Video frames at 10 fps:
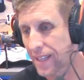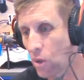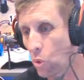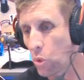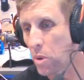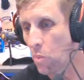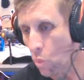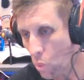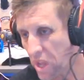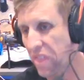Killed
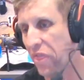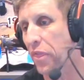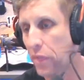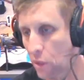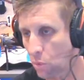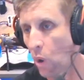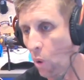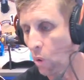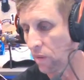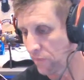them with the
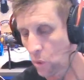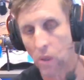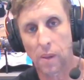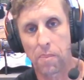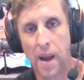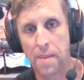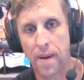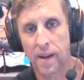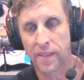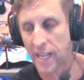roll of toilet
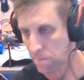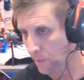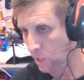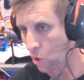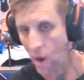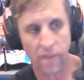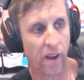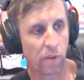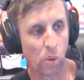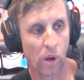paper. That's
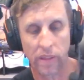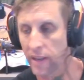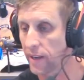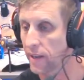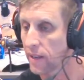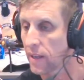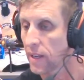MacGyver right there.